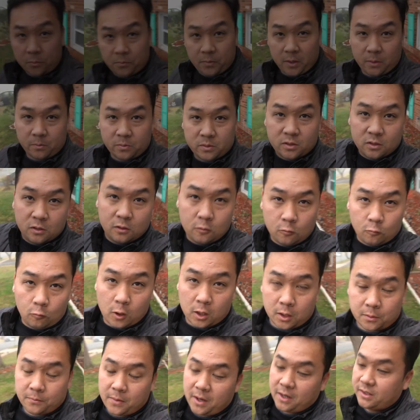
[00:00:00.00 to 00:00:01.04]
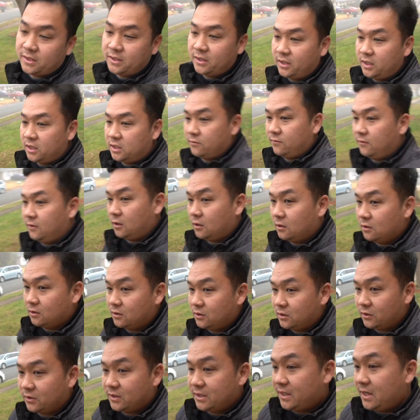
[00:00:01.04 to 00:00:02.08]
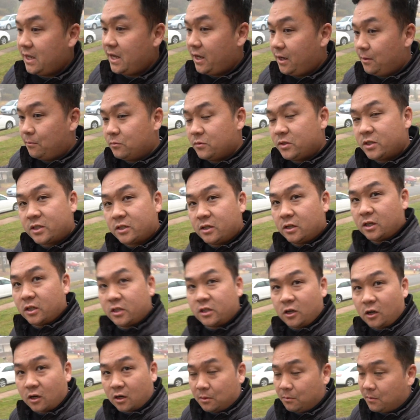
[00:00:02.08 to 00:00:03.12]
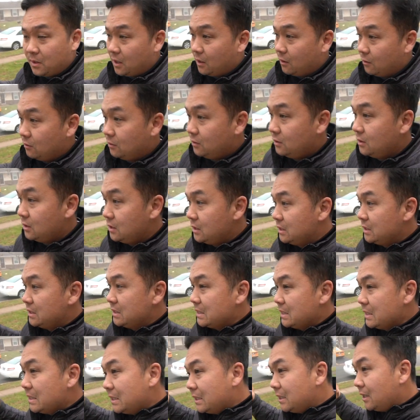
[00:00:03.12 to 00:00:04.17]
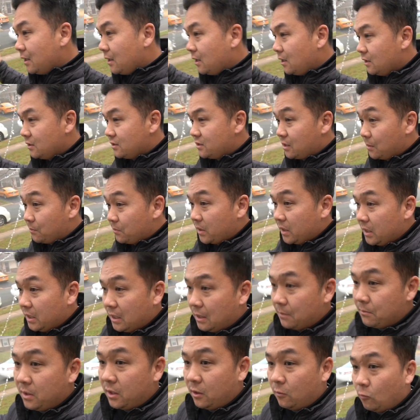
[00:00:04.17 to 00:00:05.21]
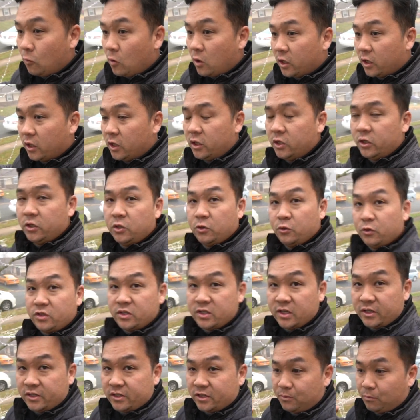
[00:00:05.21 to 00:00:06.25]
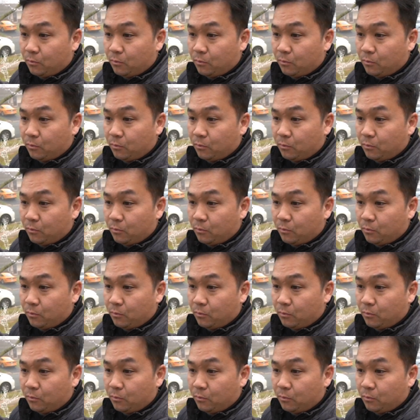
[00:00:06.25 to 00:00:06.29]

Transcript: peeps. Welcome back to another vlog. So today I'm just going to talk about something I've been wanting to do since